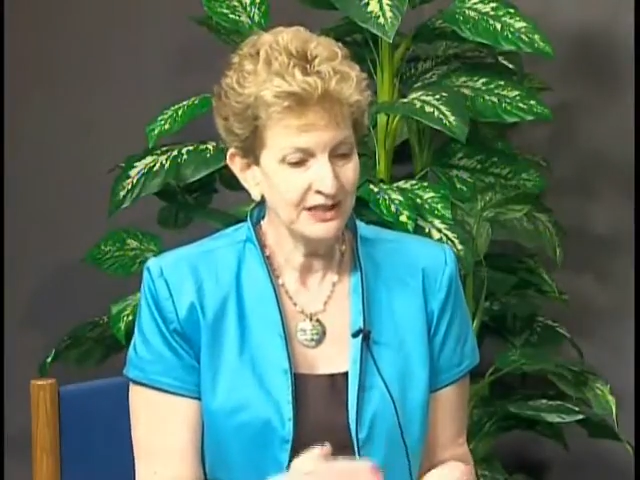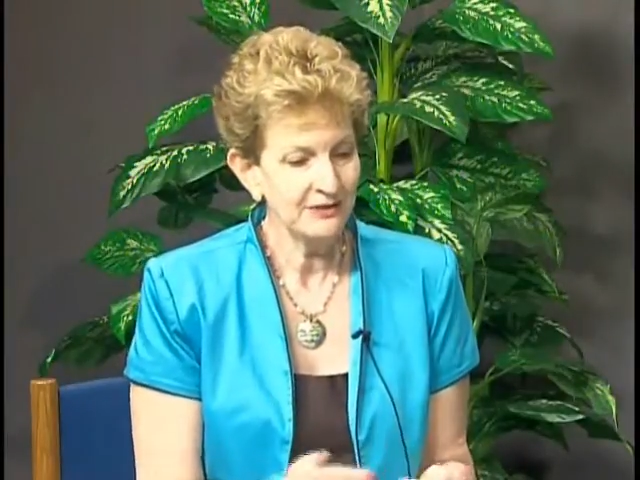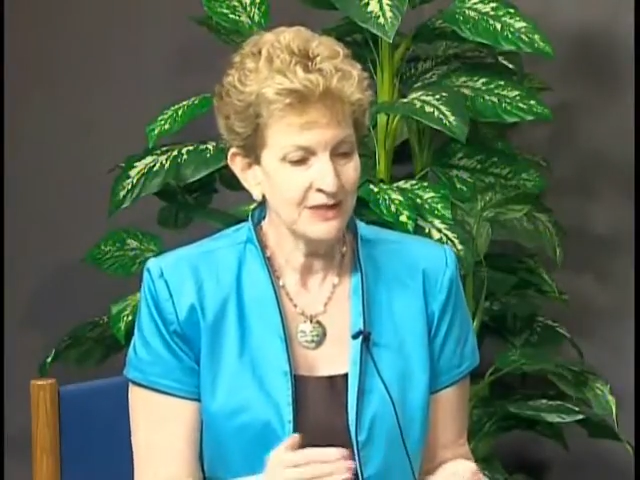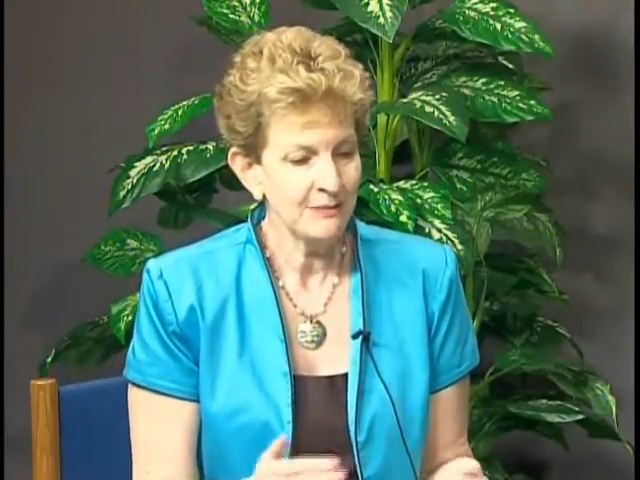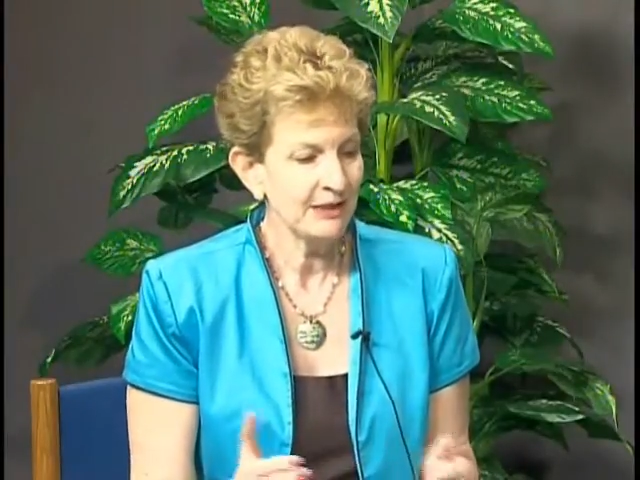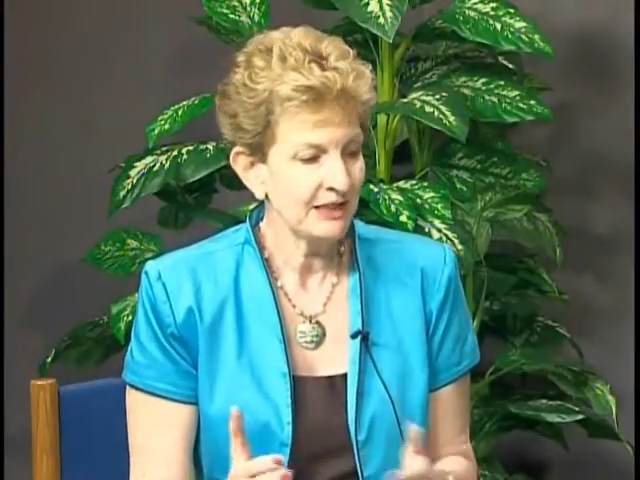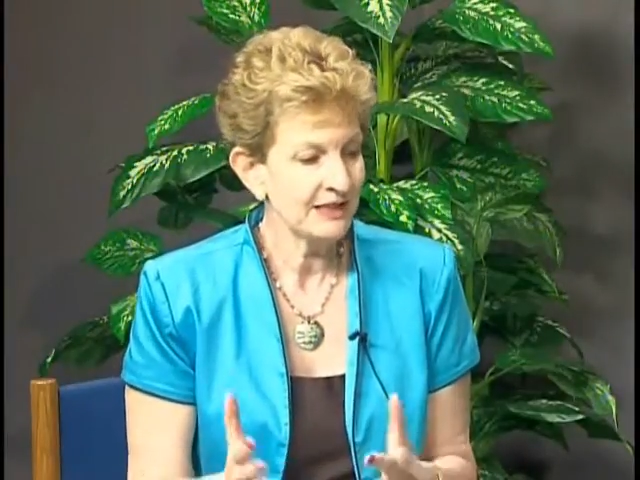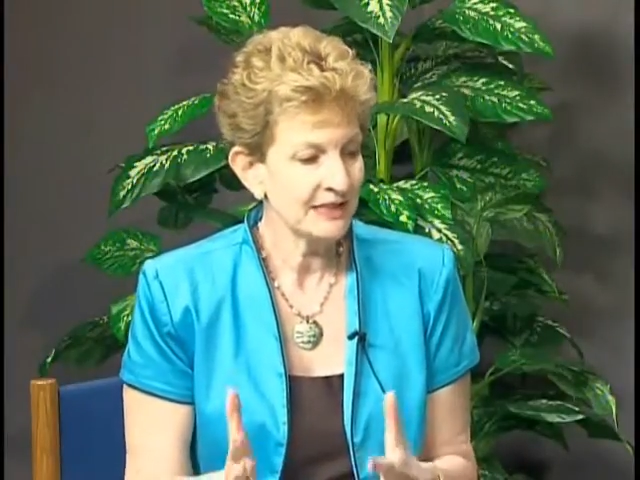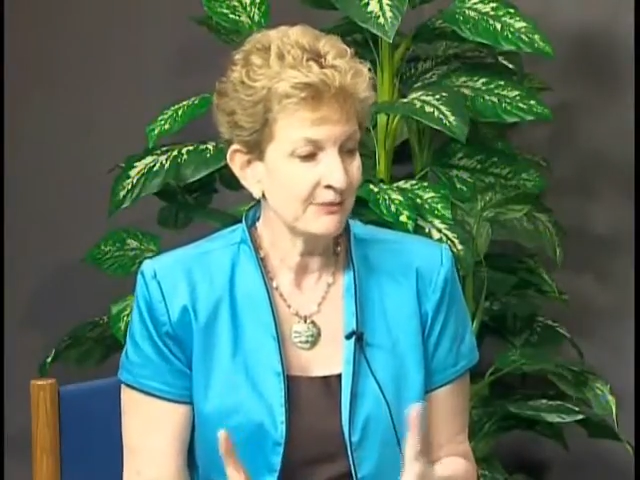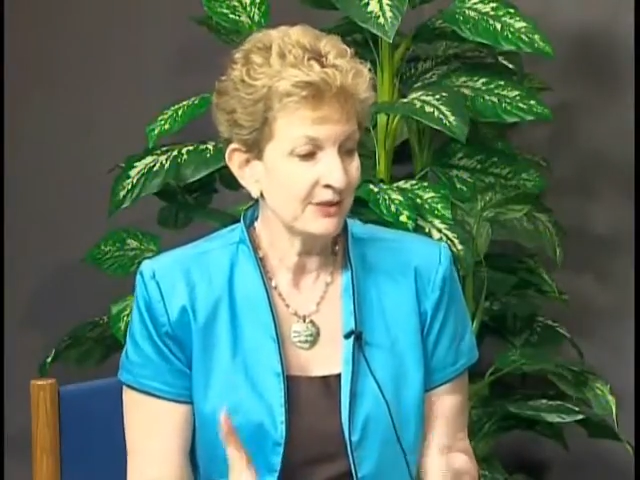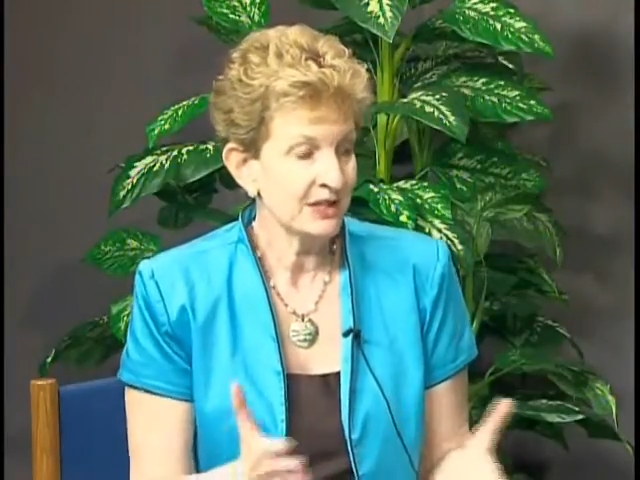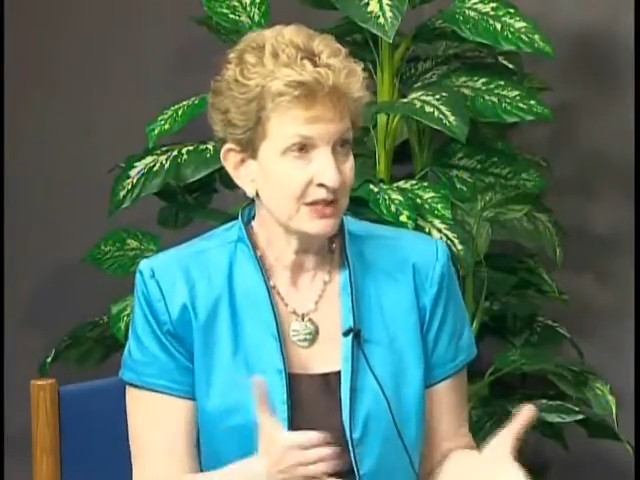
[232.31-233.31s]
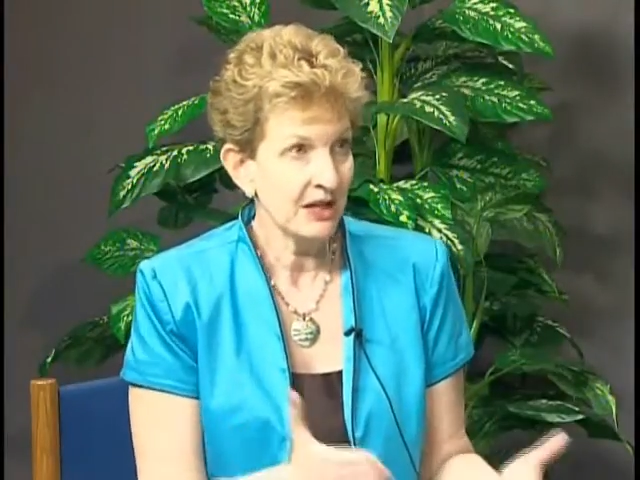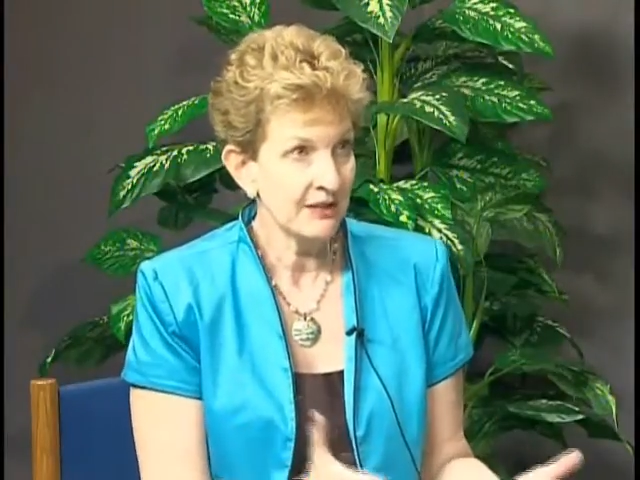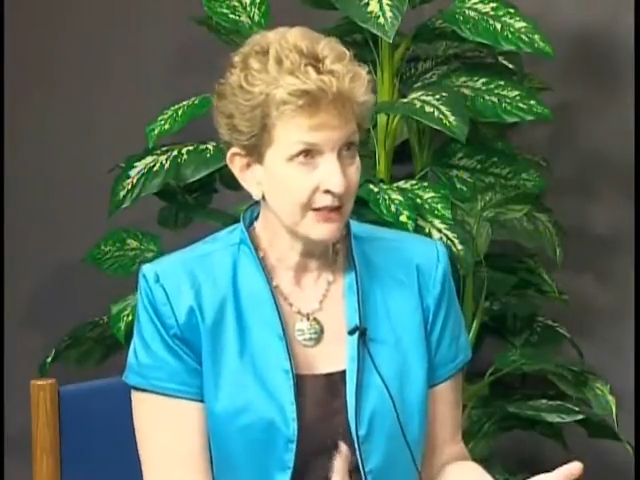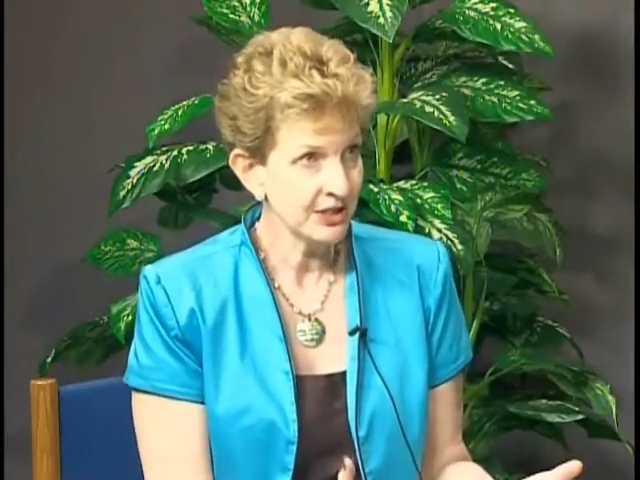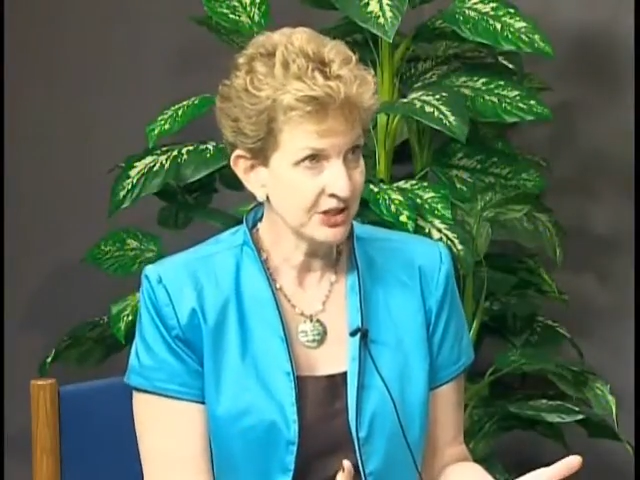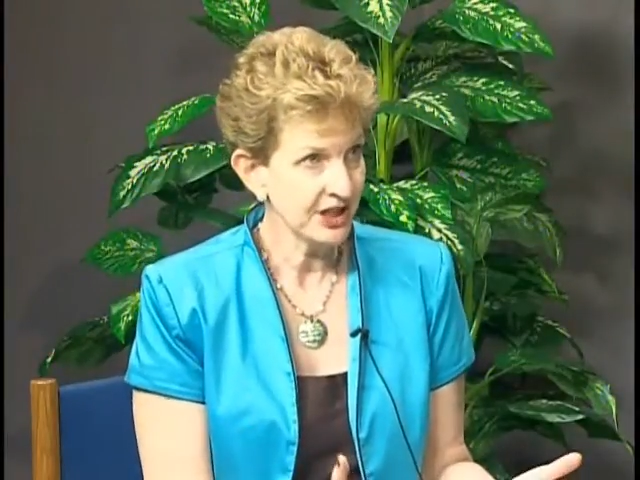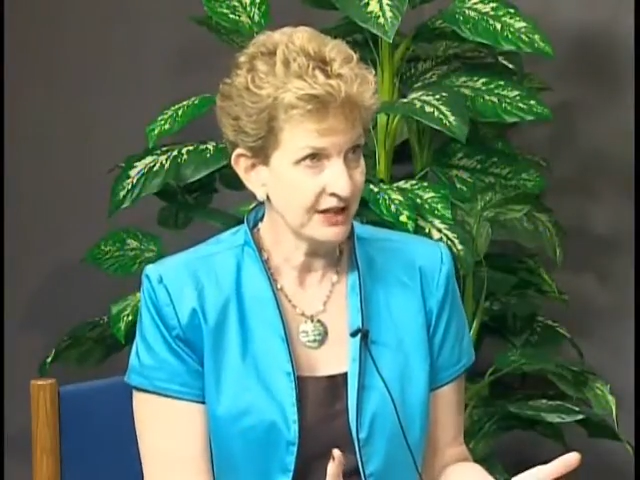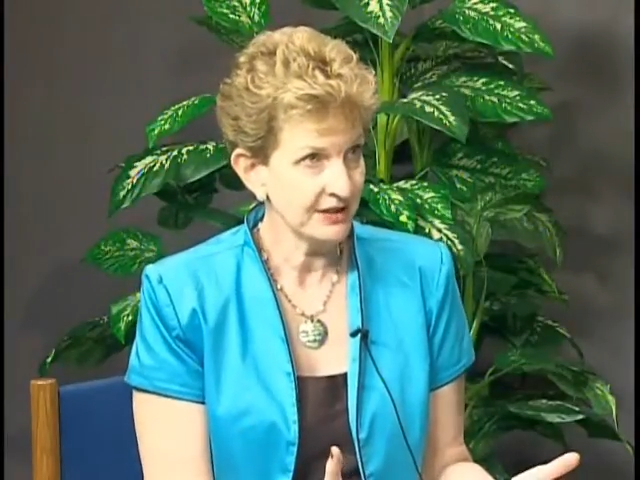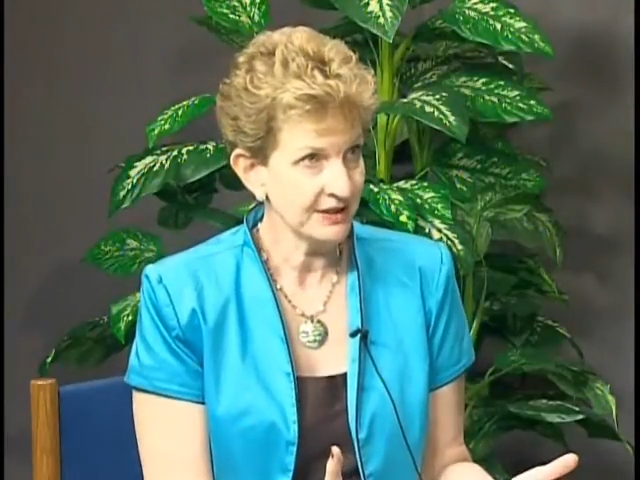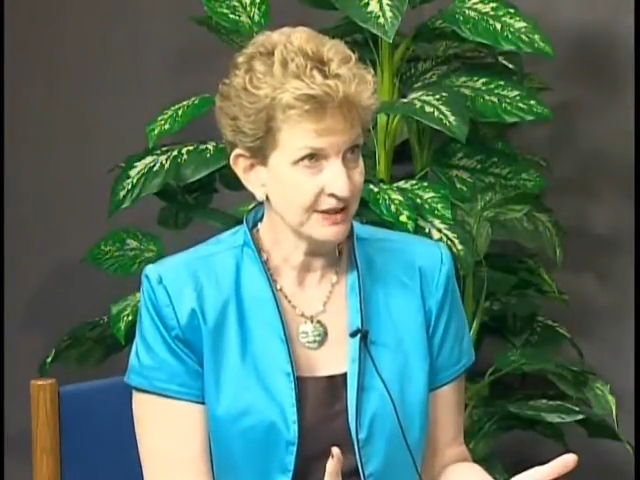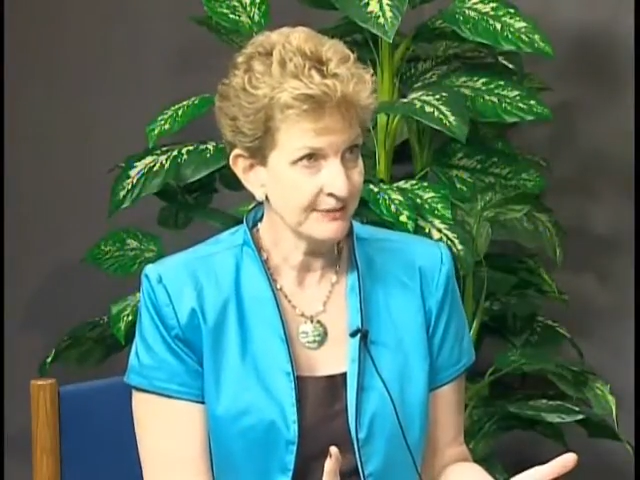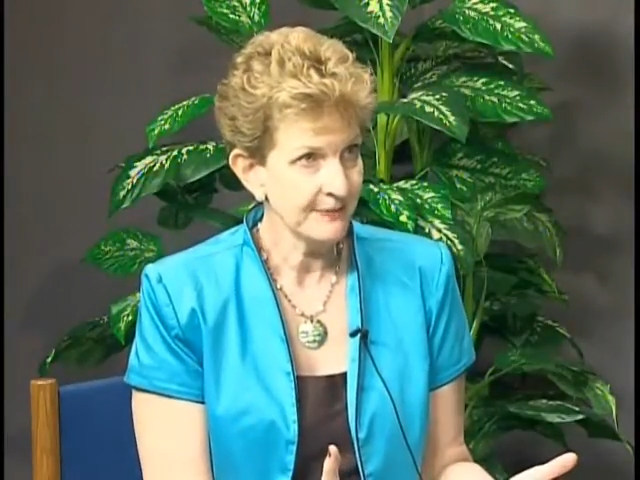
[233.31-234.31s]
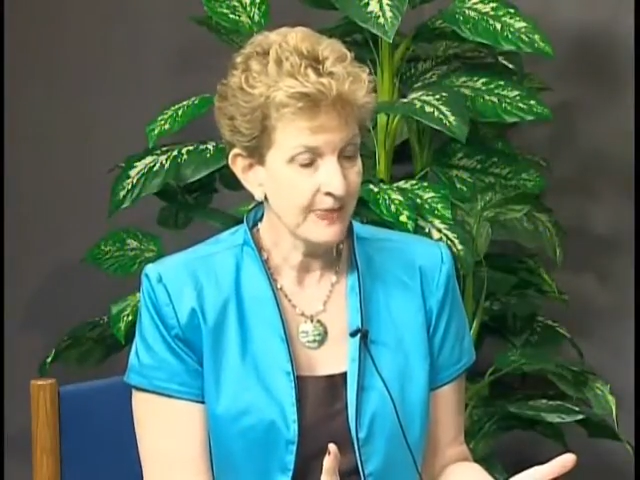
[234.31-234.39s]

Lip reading: it was because someone saw my shells,